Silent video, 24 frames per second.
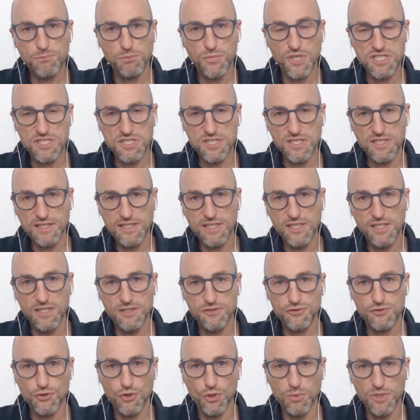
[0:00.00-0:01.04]
basically
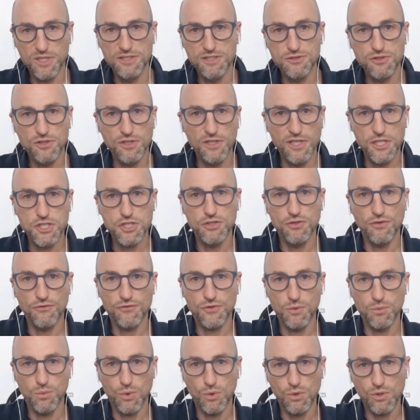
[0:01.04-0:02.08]
thermal insulation of
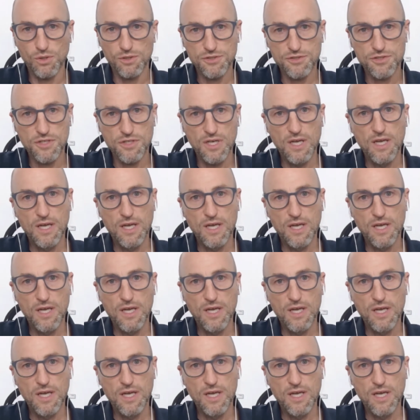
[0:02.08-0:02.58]
the walls.